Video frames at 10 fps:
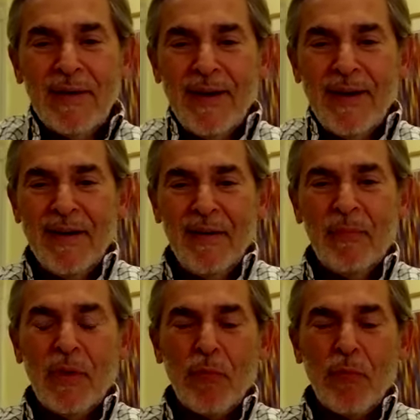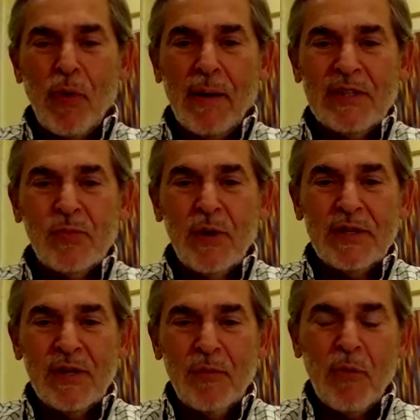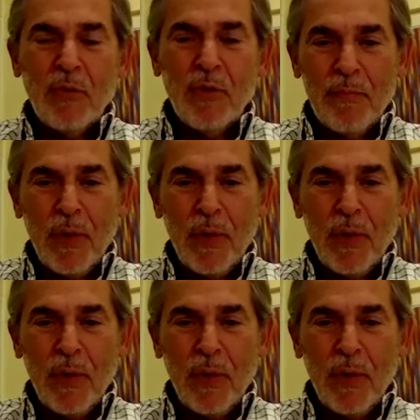The promise was that we will